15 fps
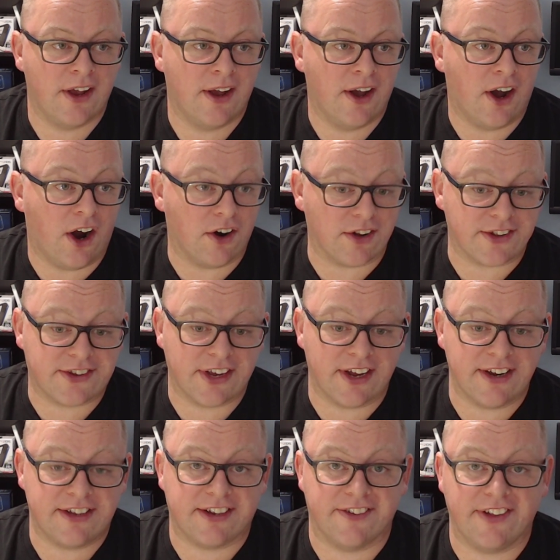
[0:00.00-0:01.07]
Or
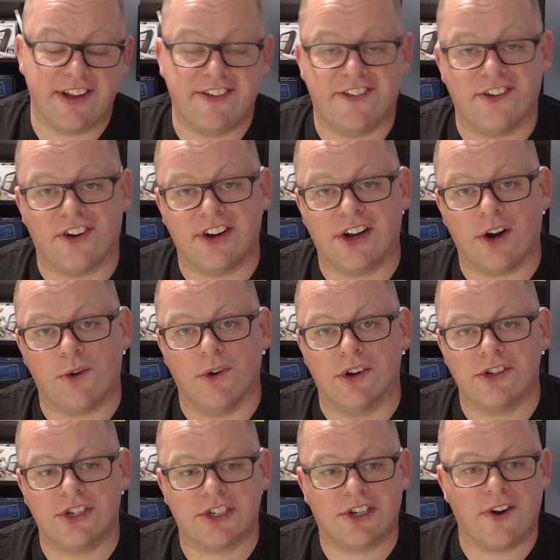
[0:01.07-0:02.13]
alternatively, if you've already got
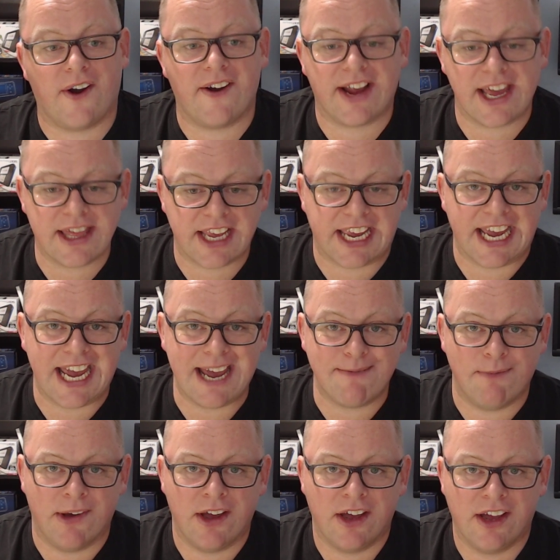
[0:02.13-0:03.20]
one, just go out and get the
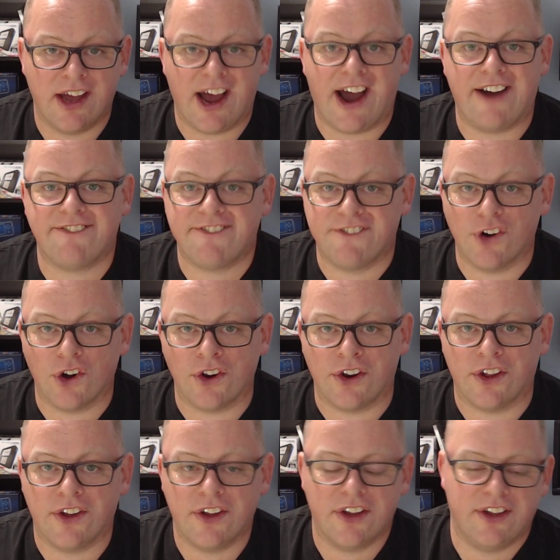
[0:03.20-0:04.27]
game. Have fun.
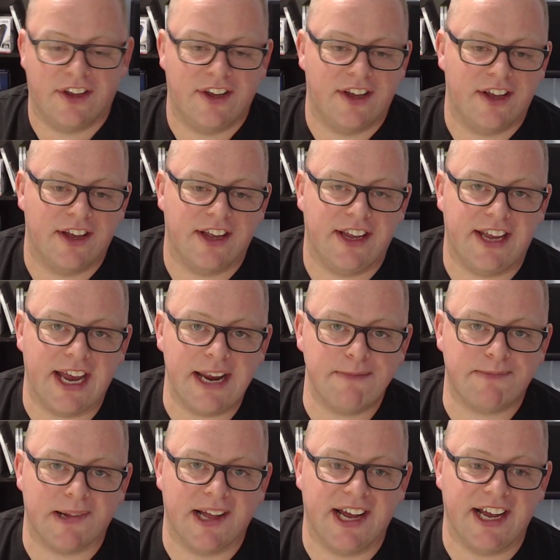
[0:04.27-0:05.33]
Get it
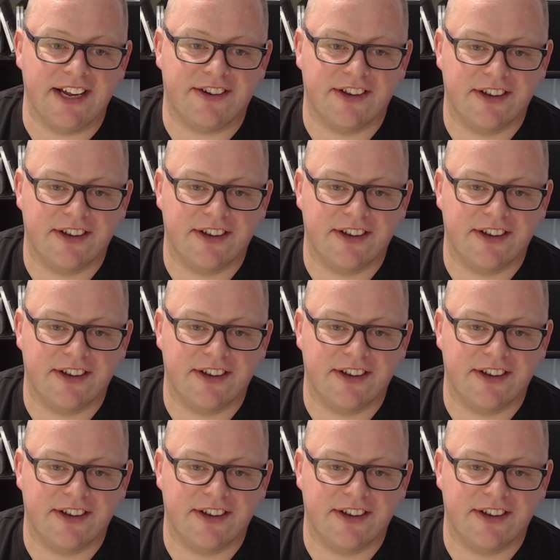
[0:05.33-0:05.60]
played.